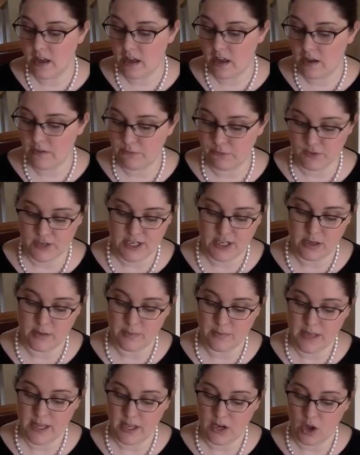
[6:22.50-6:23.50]
of
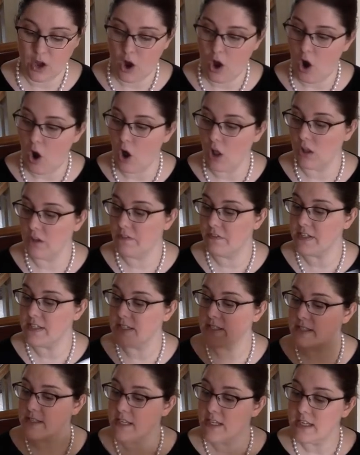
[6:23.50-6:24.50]
freedom in all of
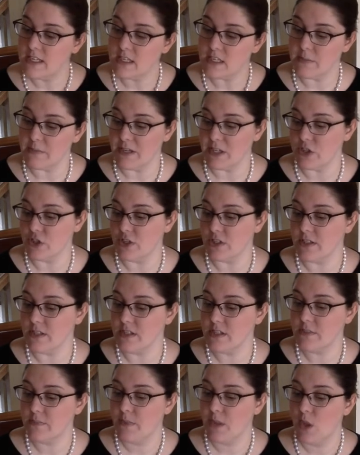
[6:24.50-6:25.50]
its
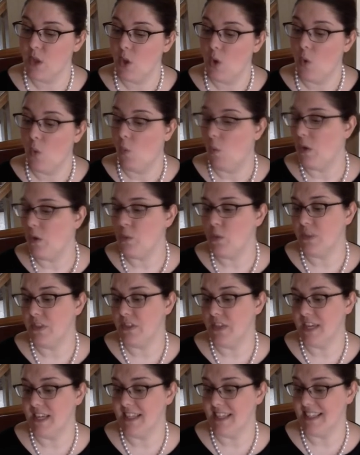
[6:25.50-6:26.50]
dimensions. One would
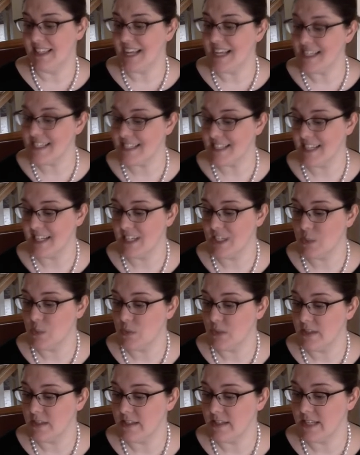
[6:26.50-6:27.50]
think that that sentence
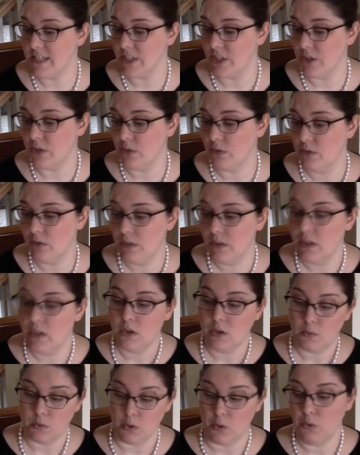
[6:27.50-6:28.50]
would continue,
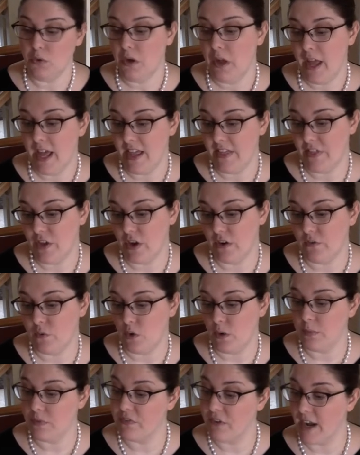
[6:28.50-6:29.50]
quote, and
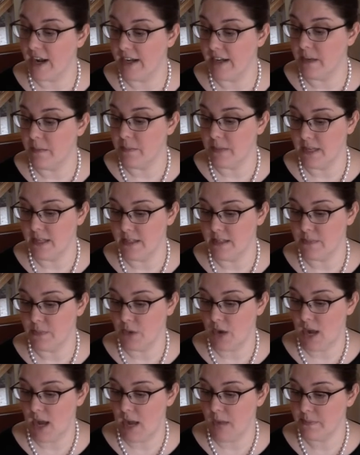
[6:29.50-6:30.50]
therefore provide a means,
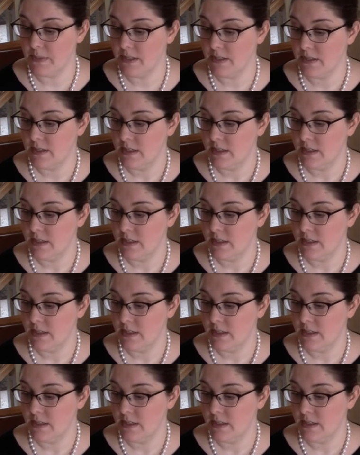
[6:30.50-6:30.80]
perhaps,